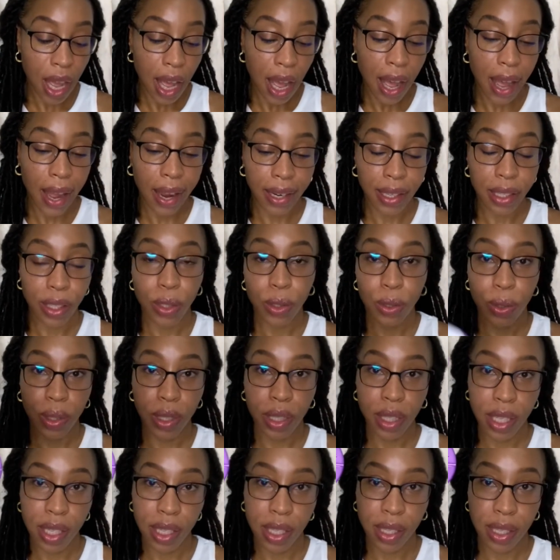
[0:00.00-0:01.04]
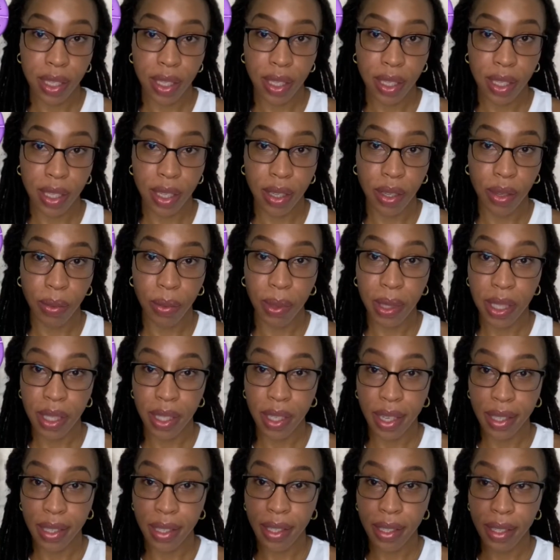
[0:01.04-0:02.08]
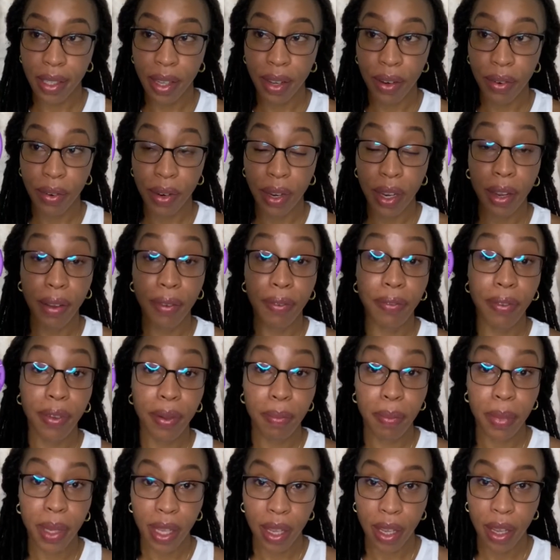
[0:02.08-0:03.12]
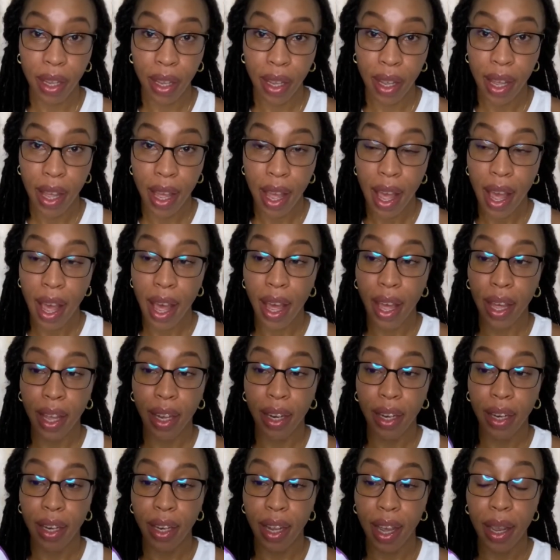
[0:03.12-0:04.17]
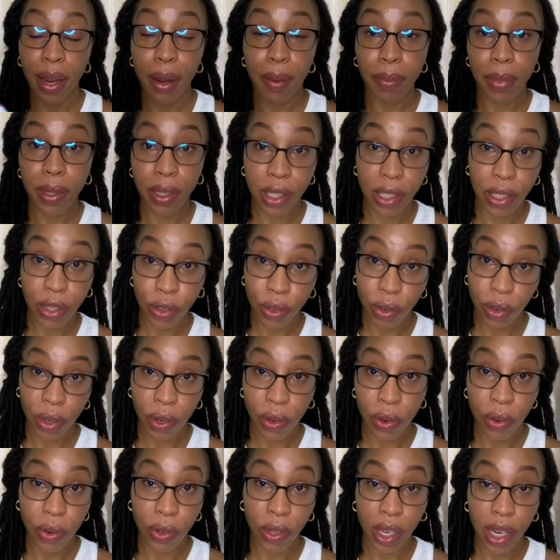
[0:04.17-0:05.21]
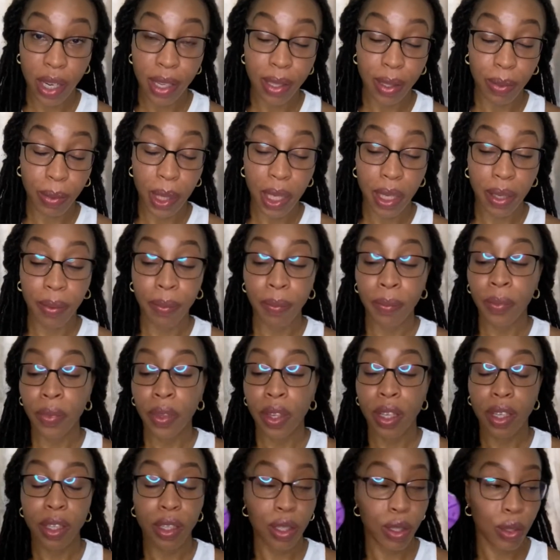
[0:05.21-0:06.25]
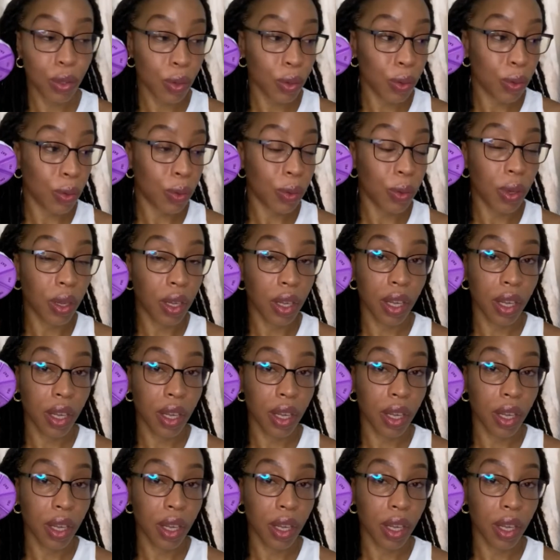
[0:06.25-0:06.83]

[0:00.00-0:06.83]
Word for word: I thought this was necessary for me and I am putting you all on as well so